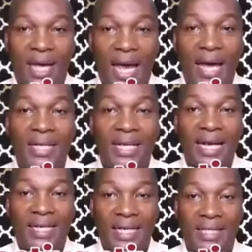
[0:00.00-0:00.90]
and
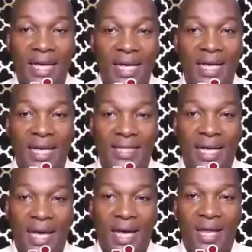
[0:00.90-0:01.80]
address areas
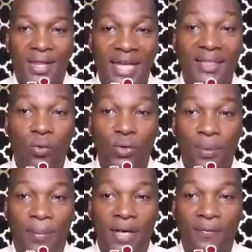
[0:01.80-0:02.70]
that
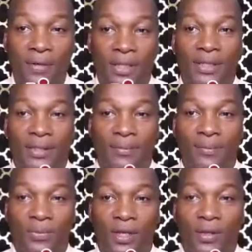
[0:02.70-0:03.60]
could benefit
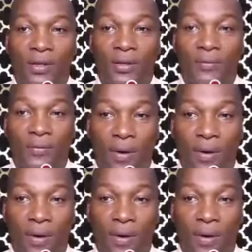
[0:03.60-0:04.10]
from